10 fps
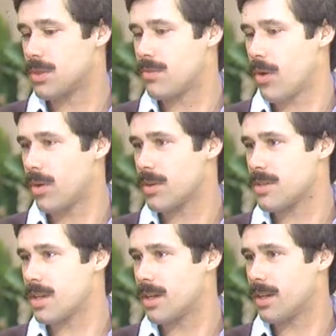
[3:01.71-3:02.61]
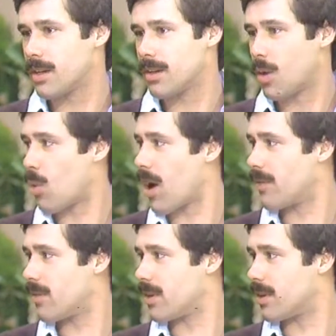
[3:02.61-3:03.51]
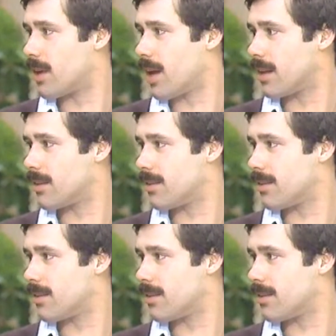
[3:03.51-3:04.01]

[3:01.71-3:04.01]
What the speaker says: as far as a wife and